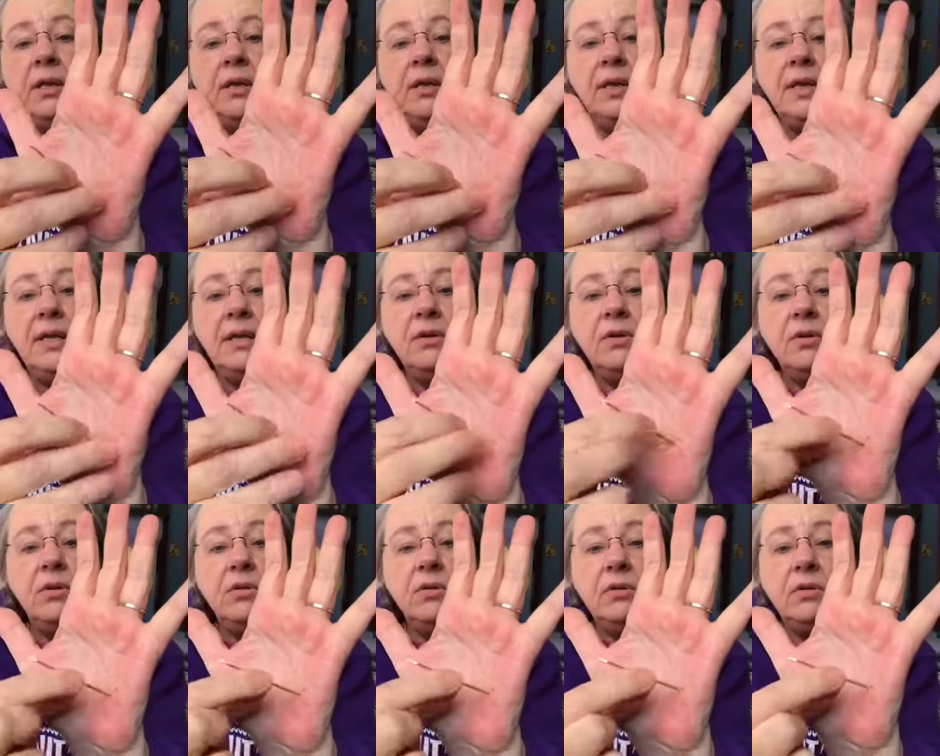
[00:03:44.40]

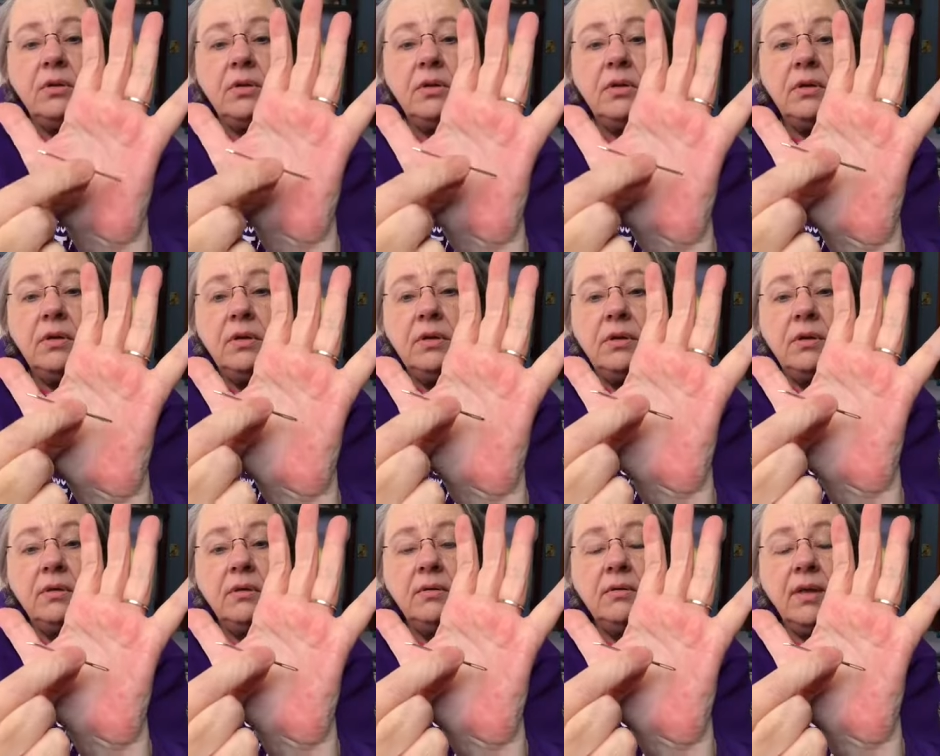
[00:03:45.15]
needle,
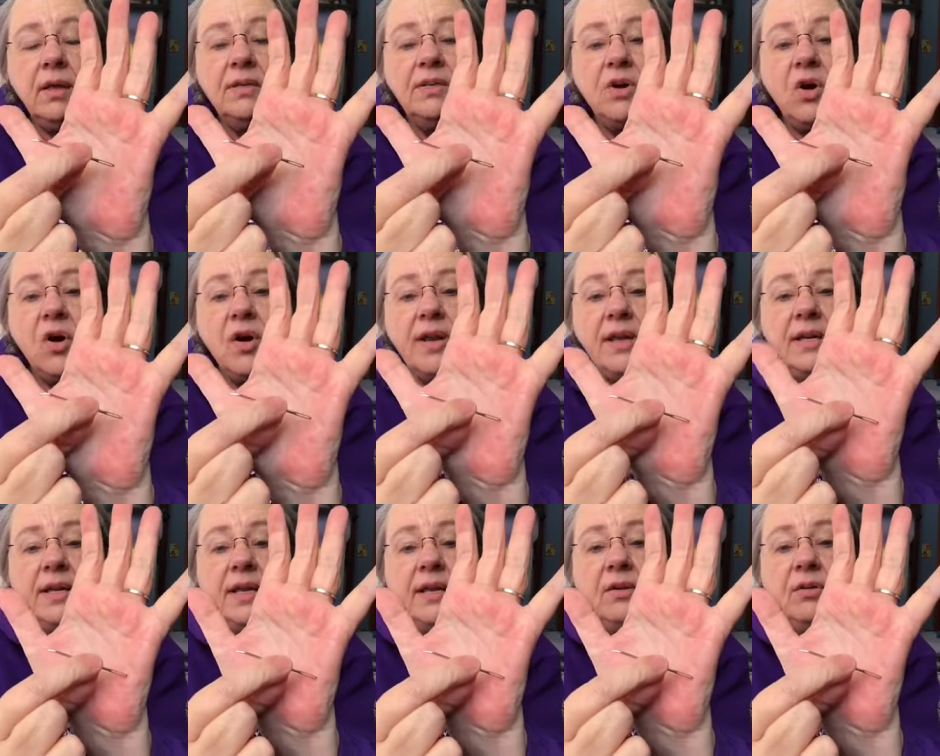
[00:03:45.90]
a
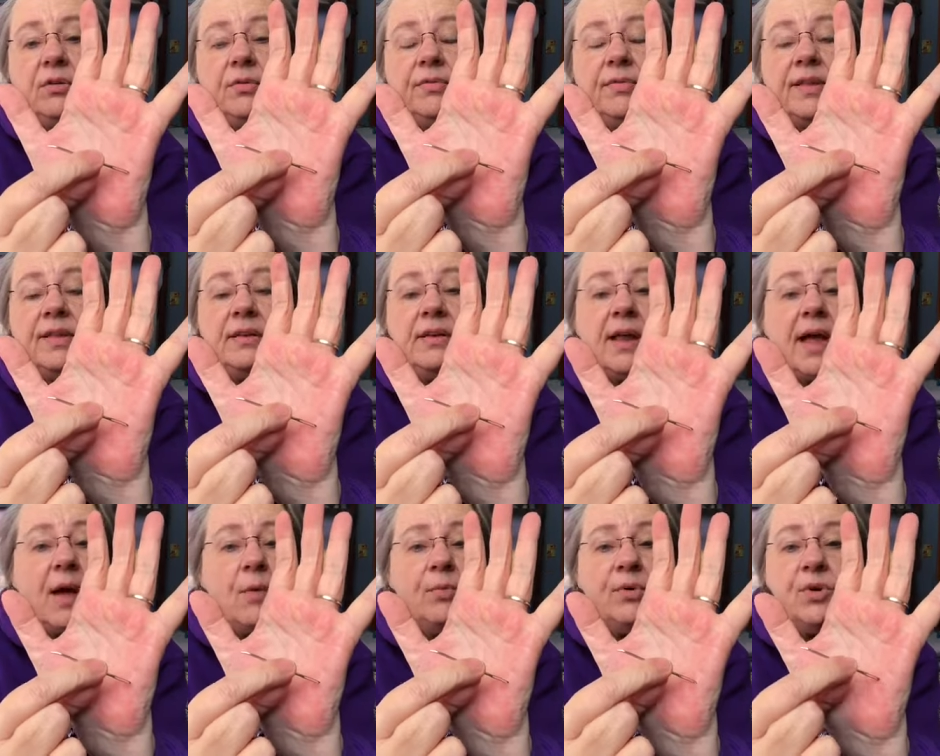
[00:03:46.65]
darning needle that
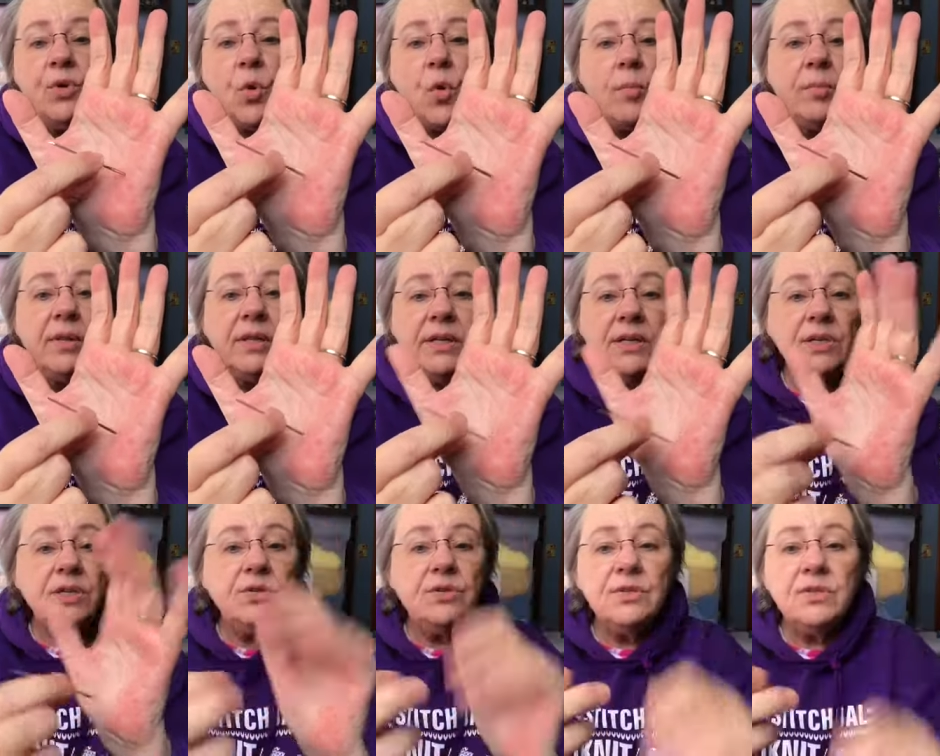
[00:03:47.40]
I would normally
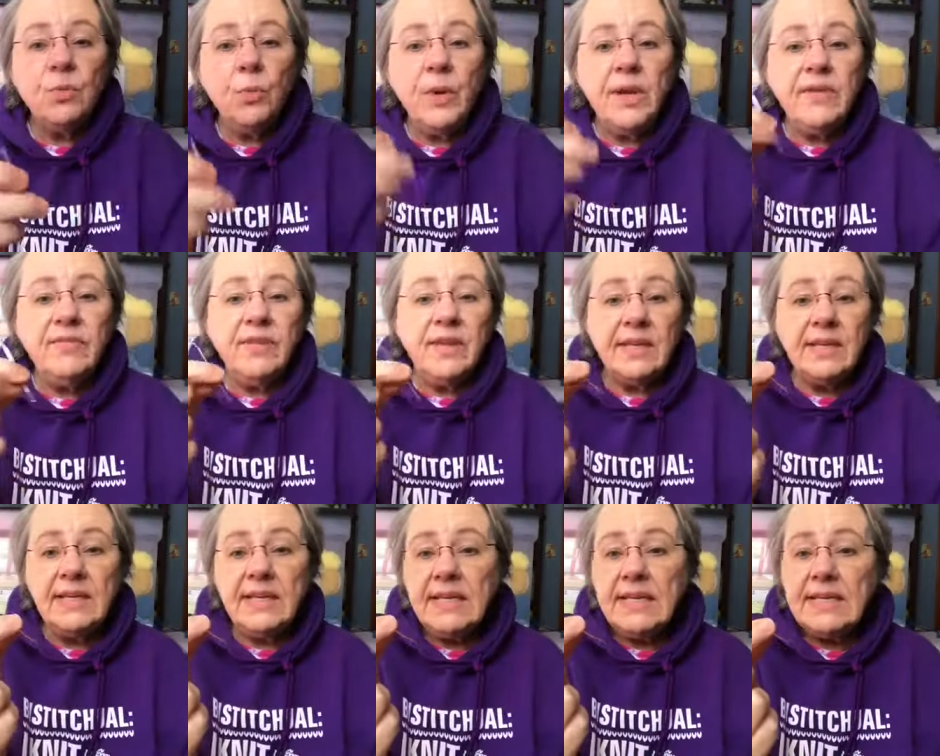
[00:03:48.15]
use to weave
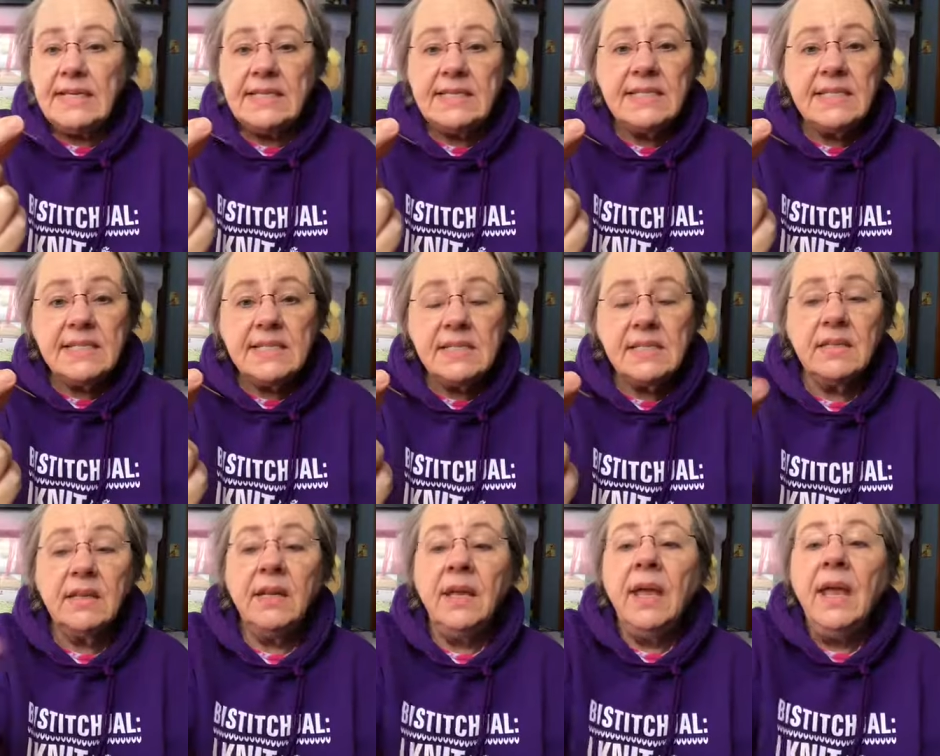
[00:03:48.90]
in ends
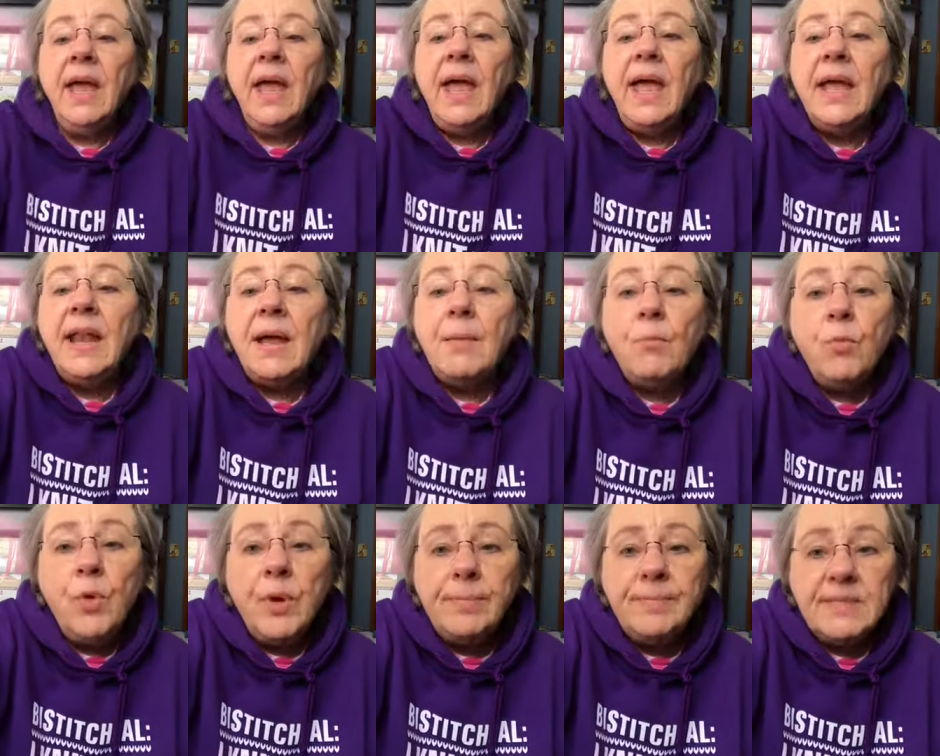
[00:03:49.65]
and I'm
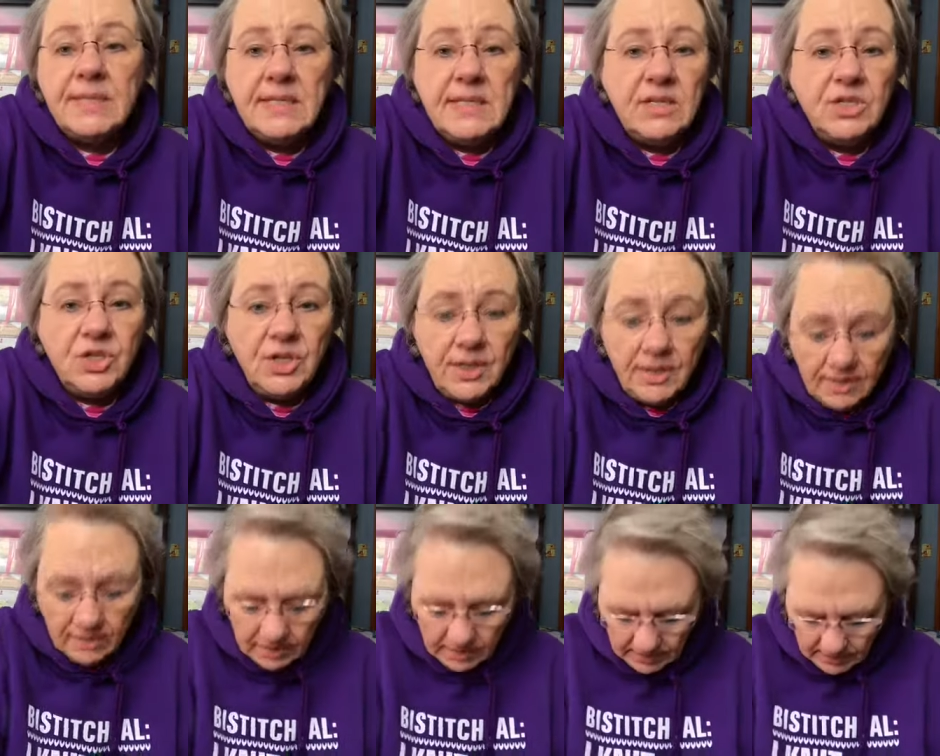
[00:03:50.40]
whip
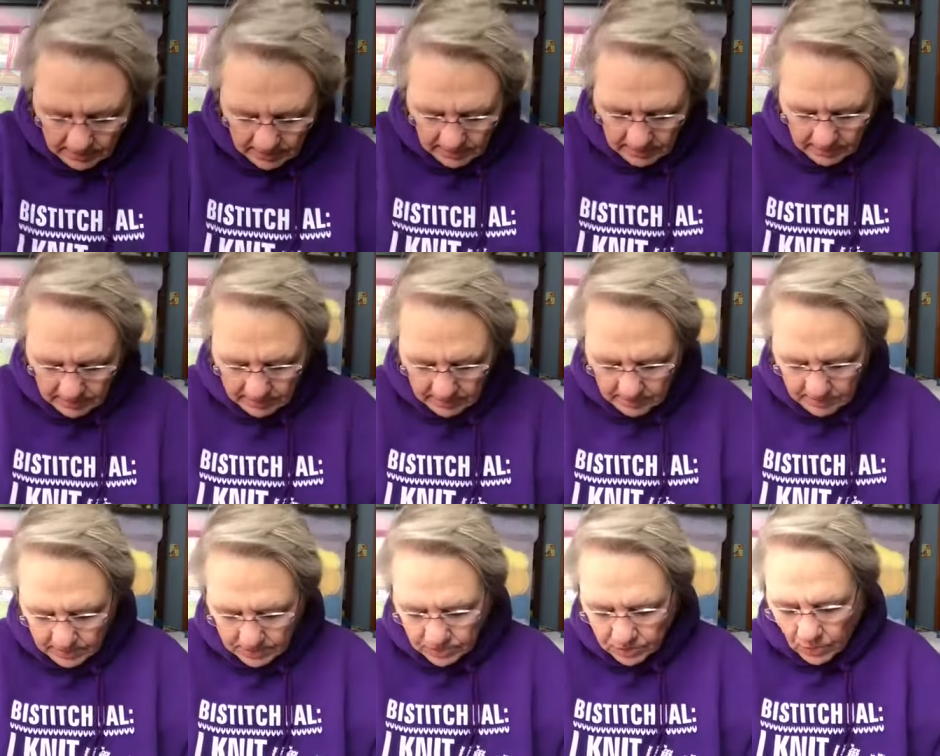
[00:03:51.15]
stitching
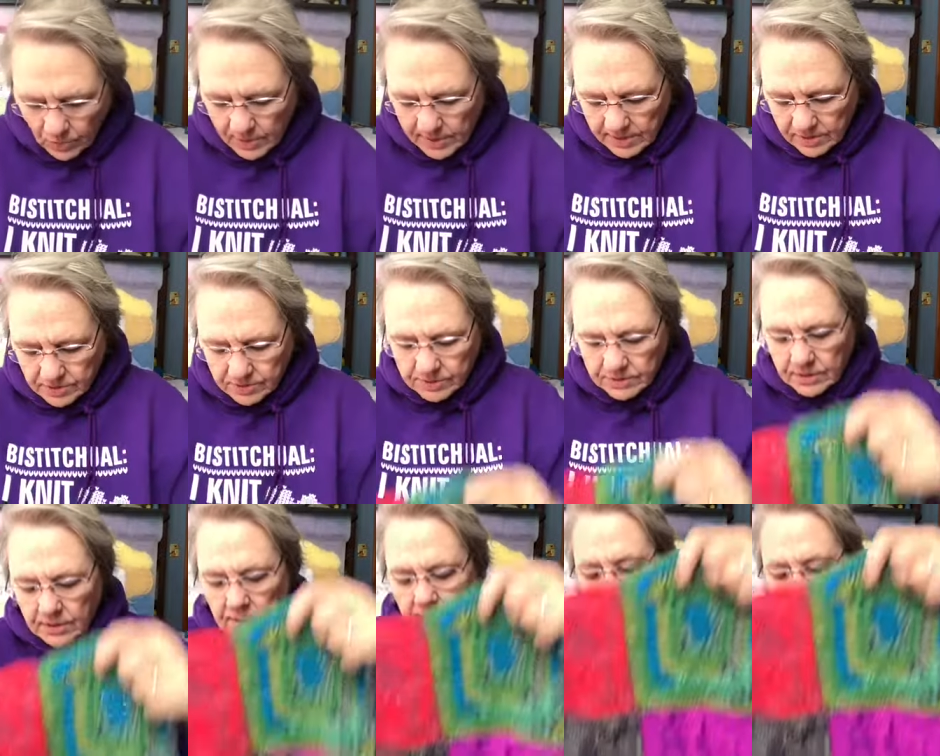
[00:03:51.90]
the squares